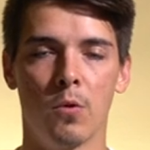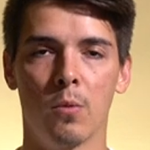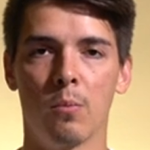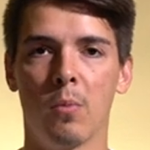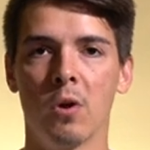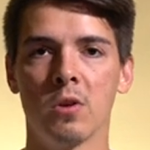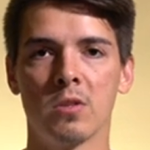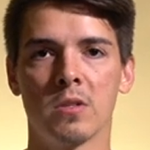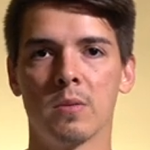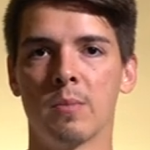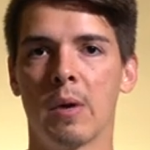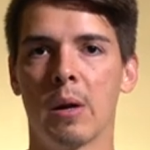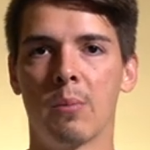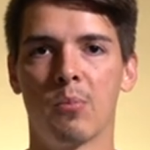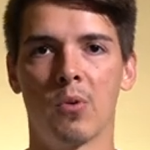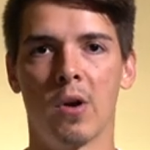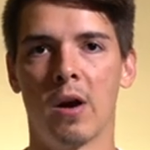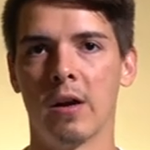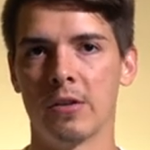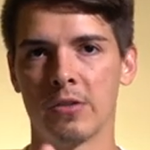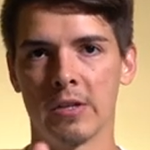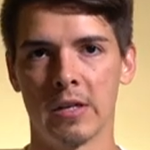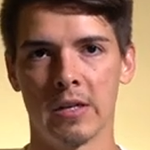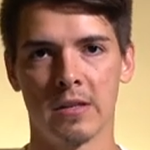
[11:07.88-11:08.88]
most of my
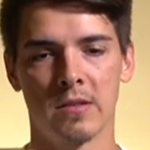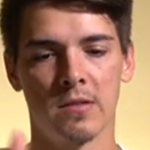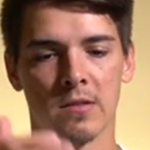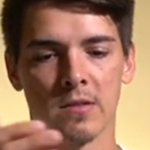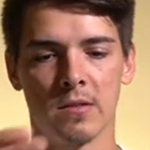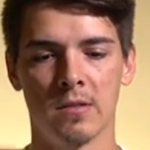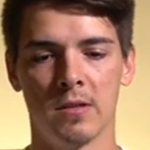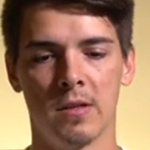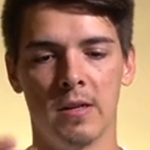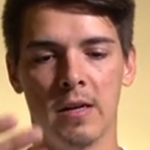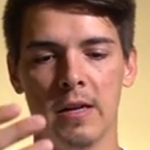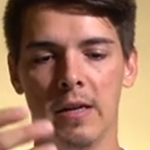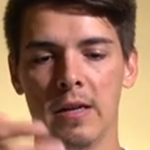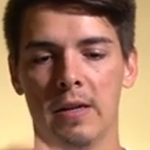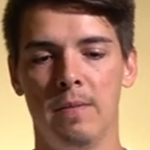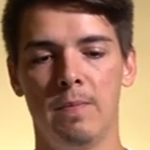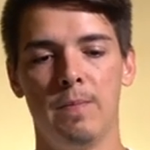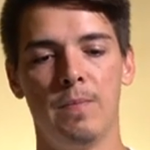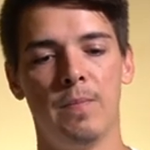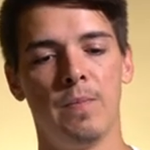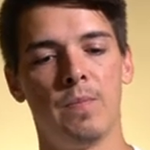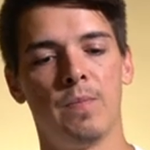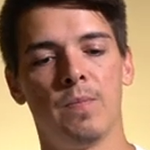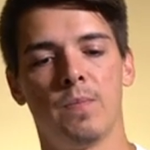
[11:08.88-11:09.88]
projects.
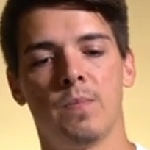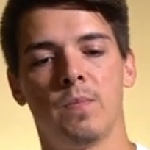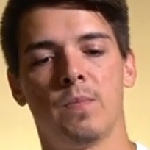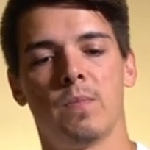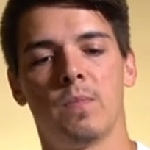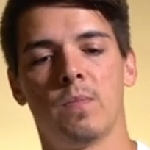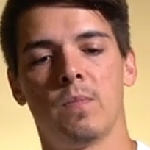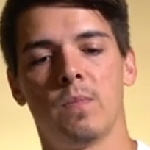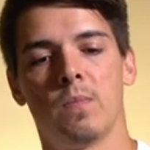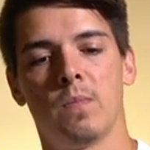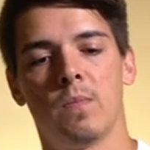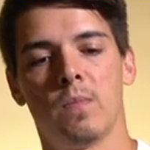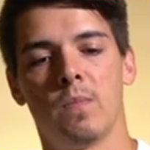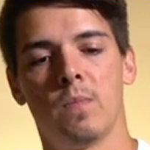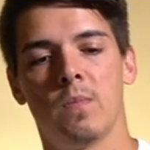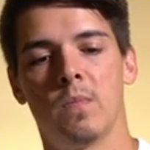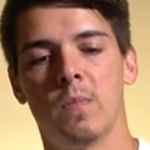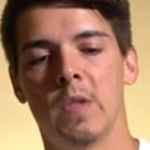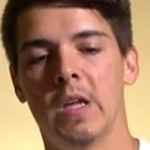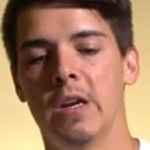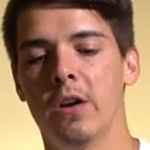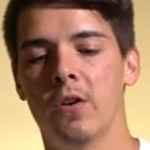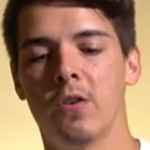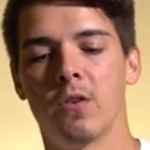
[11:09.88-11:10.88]

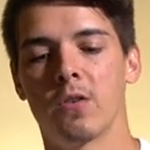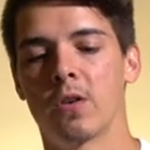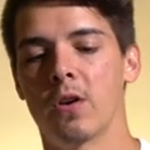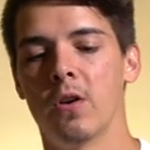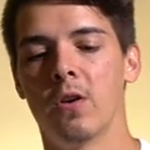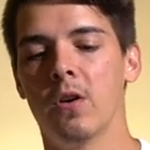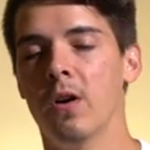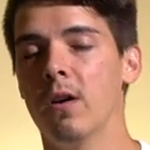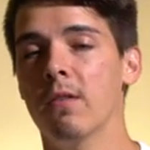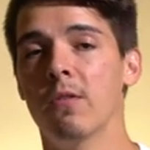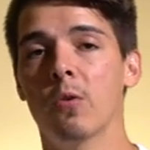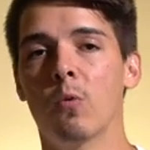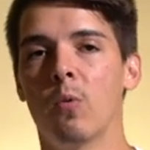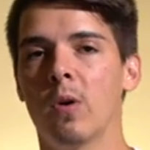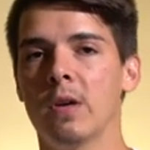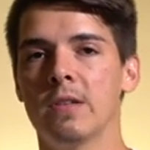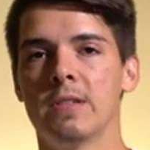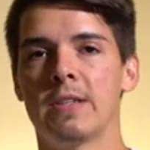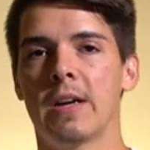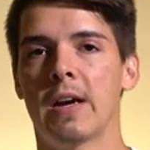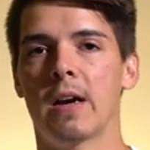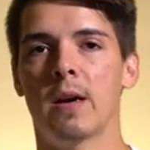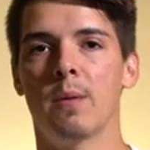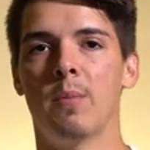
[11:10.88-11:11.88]
They don't go over
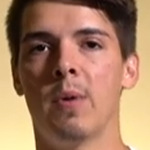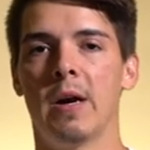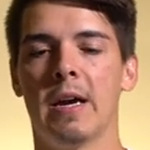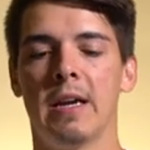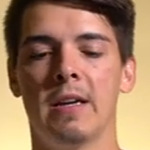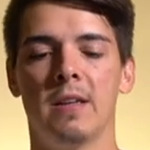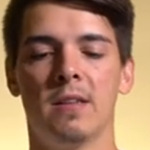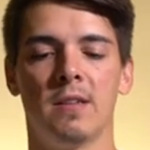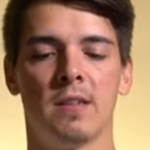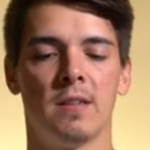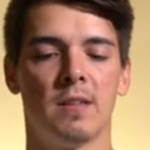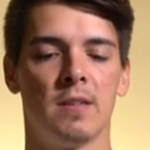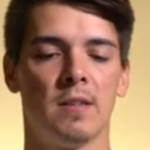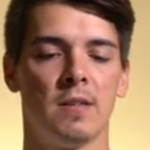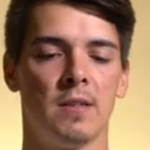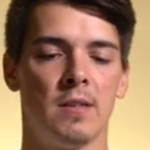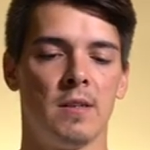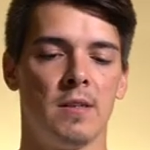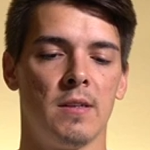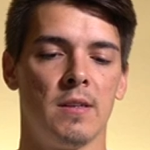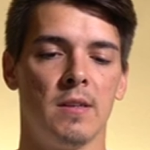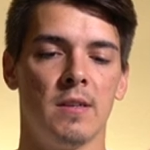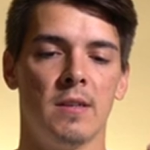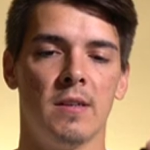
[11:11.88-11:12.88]
1 terabyte,
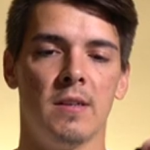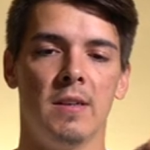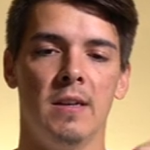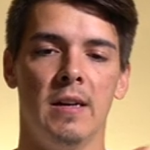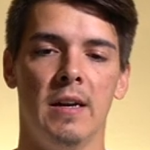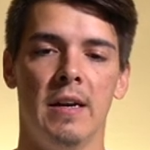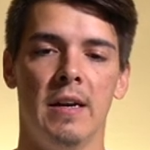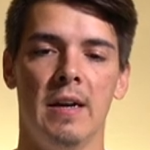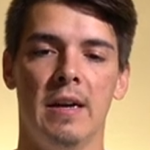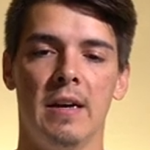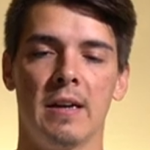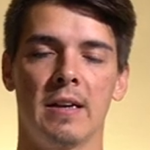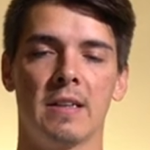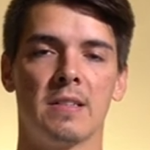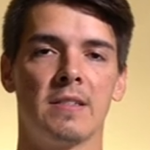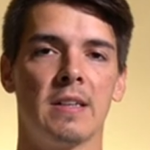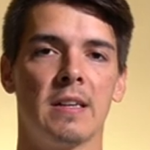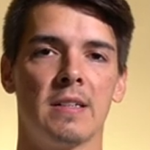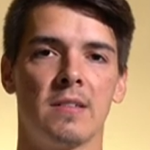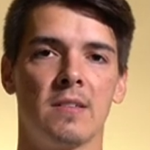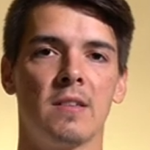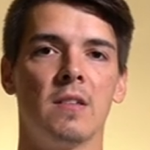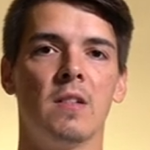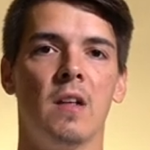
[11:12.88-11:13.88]
'cause
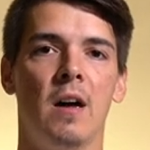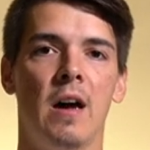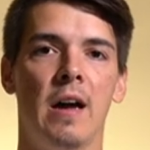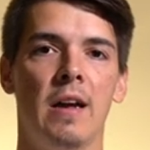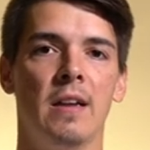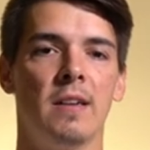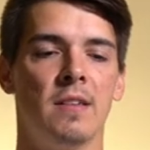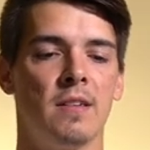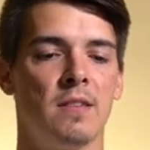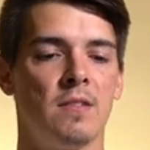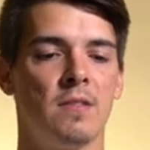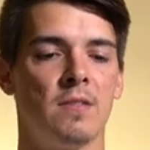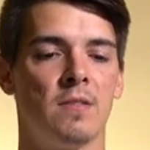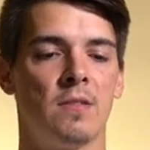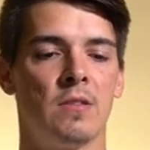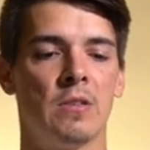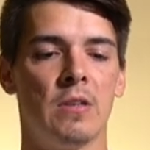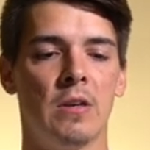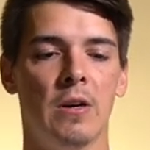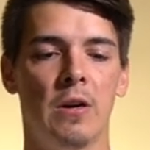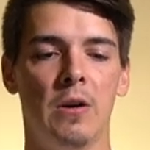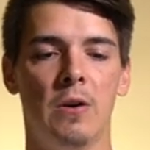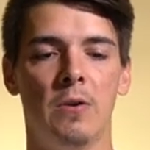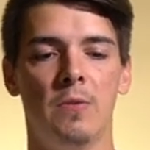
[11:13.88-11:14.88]
that's a lot.
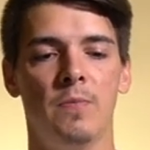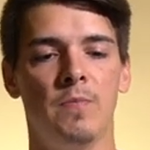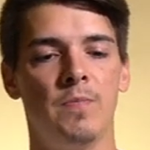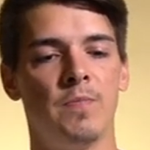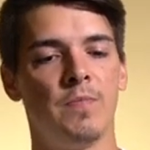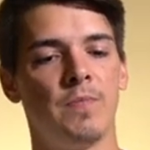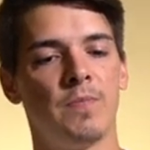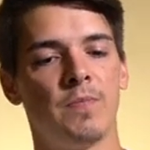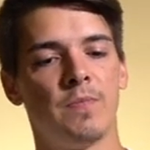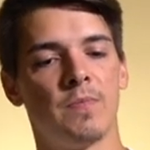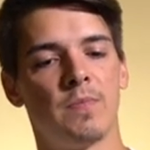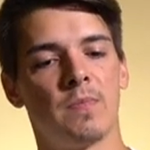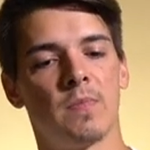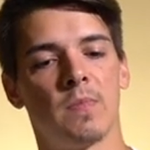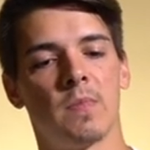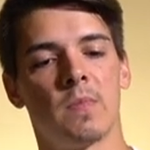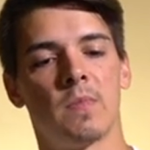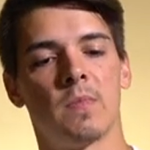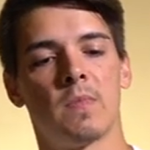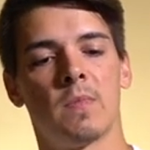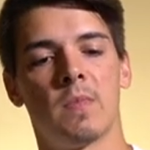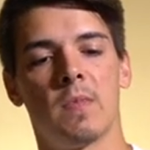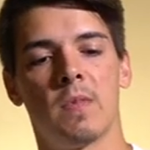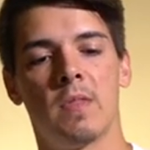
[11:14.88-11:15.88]
So
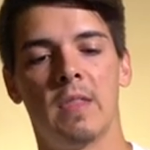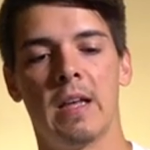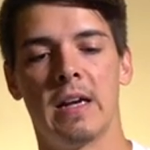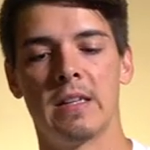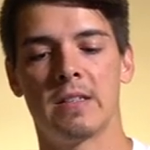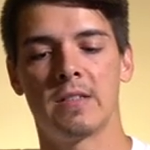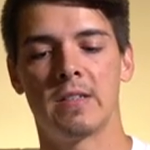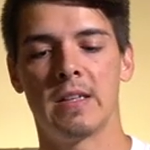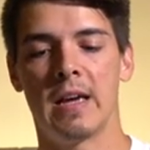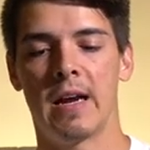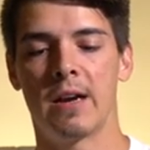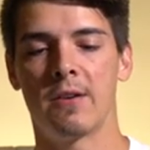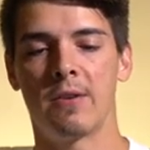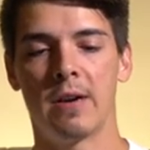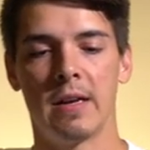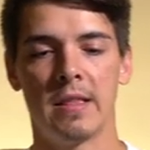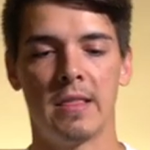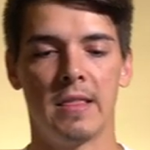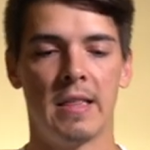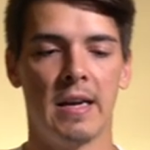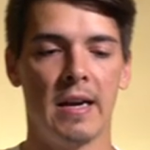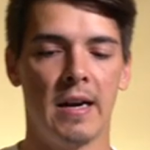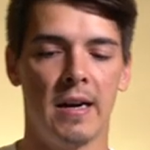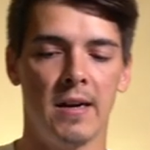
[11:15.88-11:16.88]
that's that right
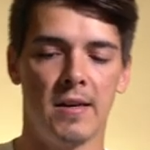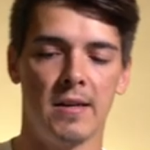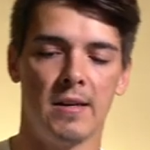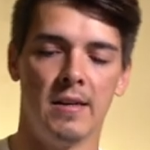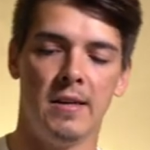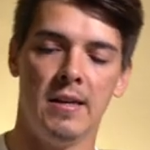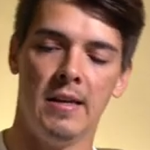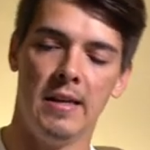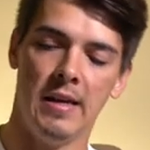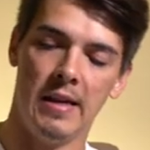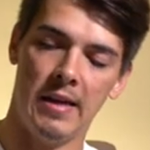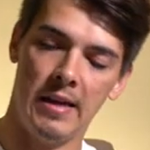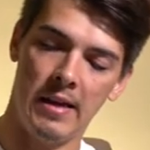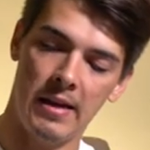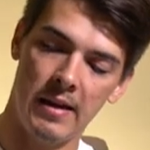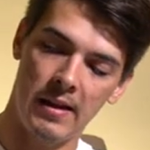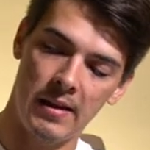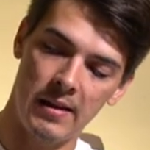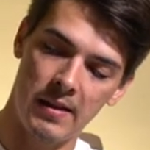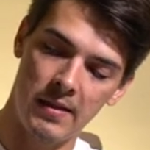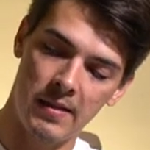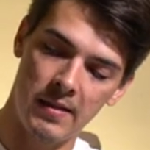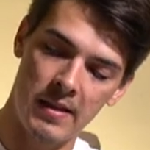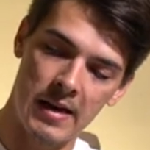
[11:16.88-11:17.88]
there.
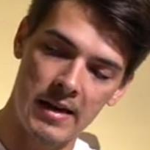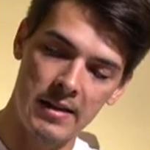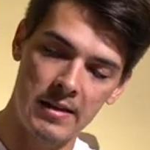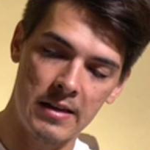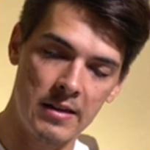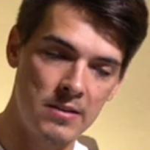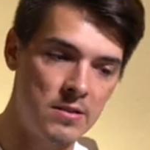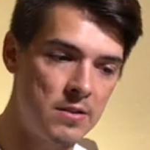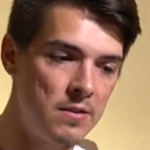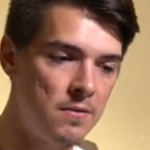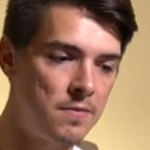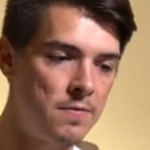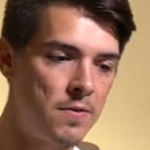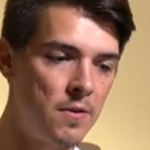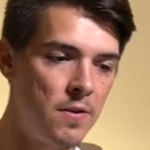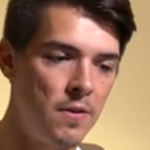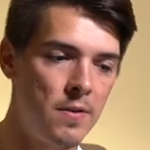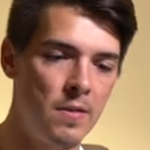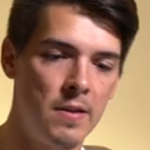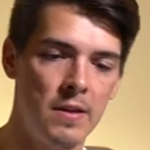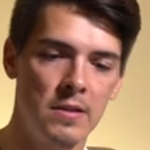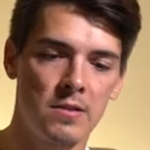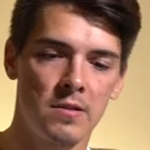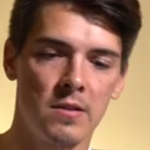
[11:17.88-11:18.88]
And that does it for
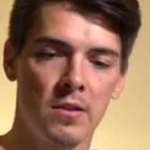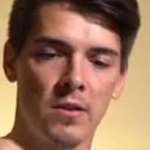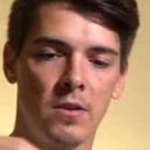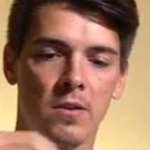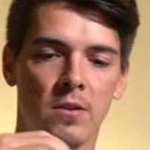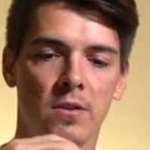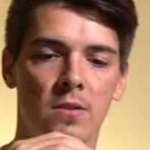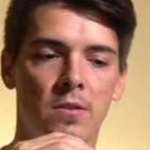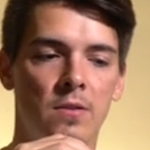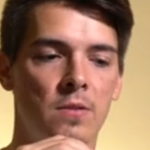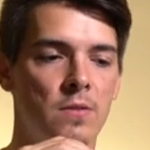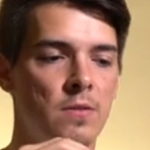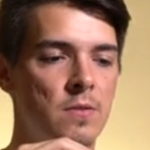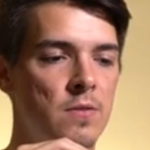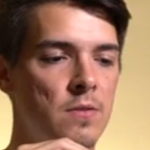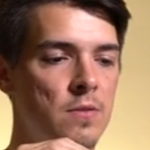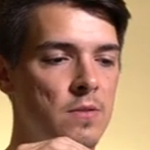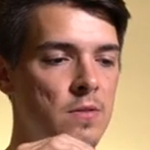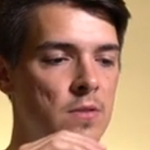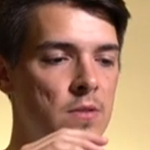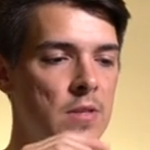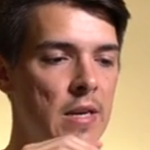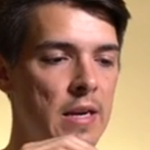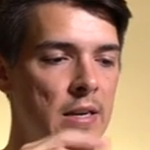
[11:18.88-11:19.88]
this little
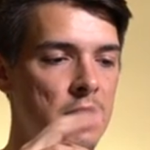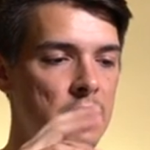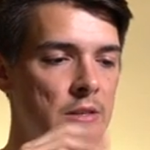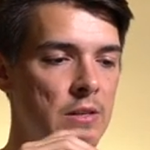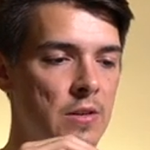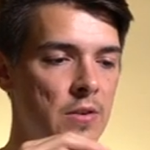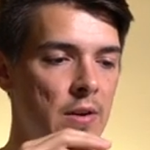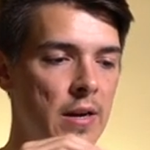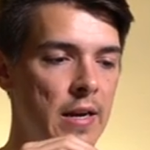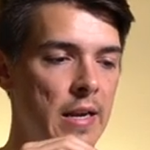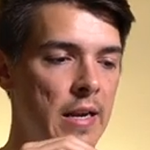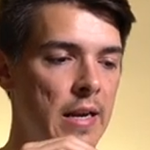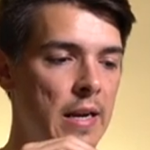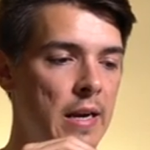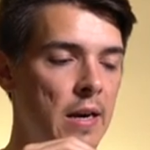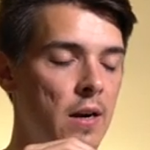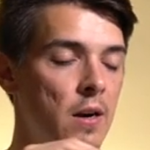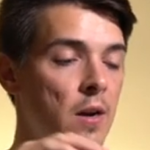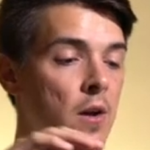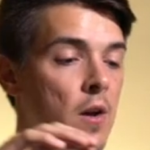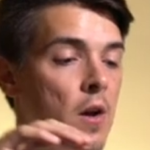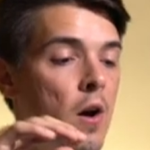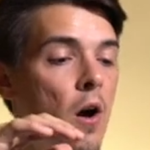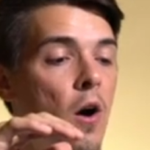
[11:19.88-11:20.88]
section right
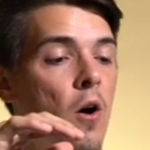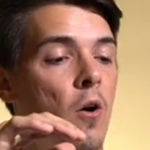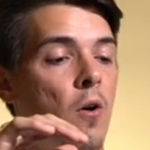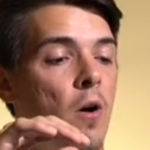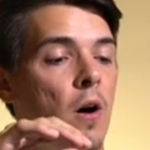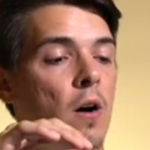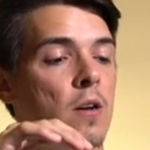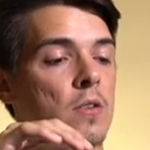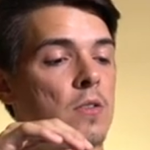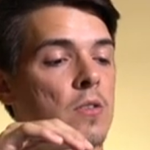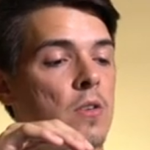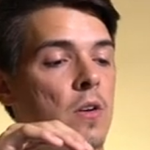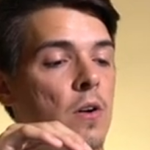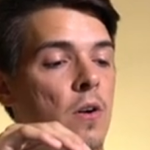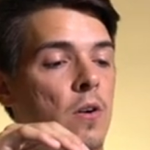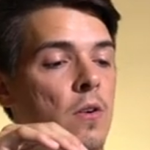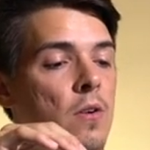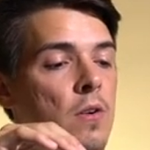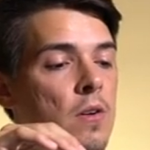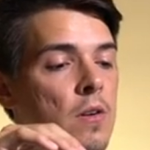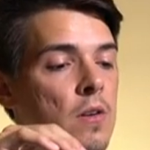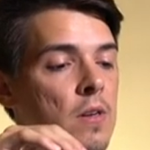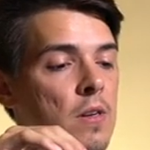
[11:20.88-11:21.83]
here. Oh, also,